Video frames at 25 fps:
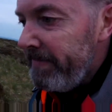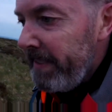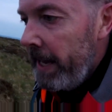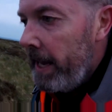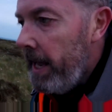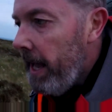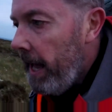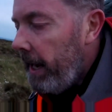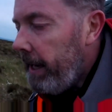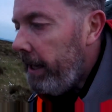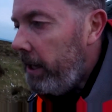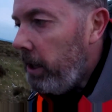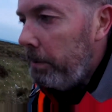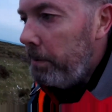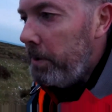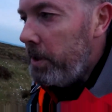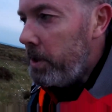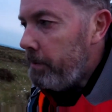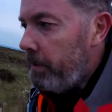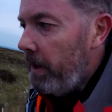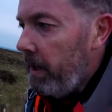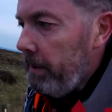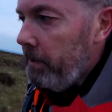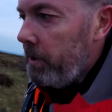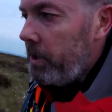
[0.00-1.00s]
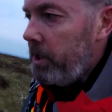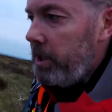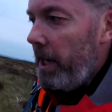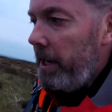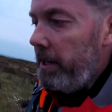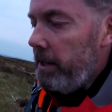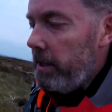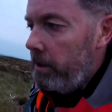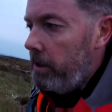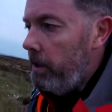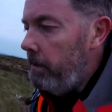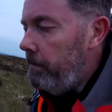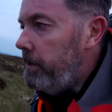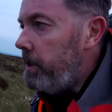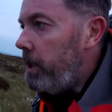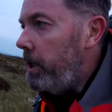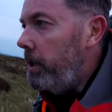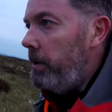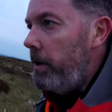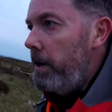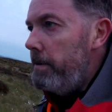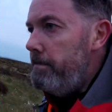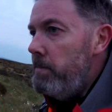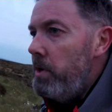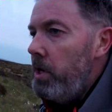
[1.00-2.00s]
helicopters are pretty much saying they'll come to
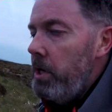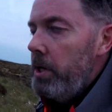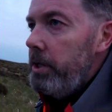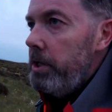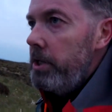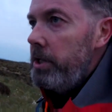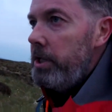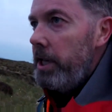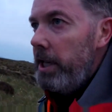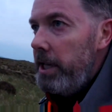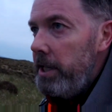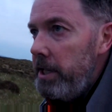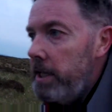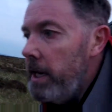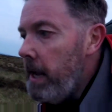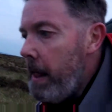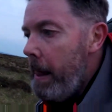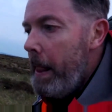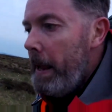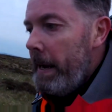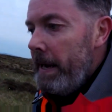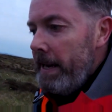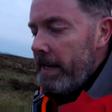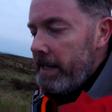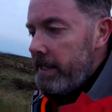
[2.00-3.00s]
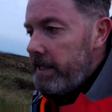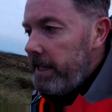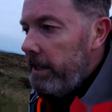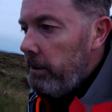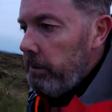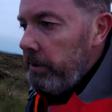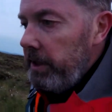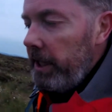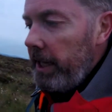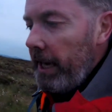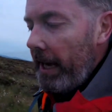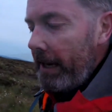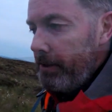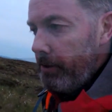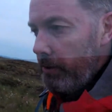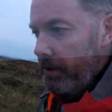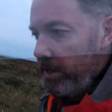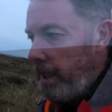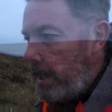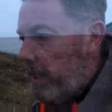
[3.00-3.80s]
emergencies, deal with the casualty,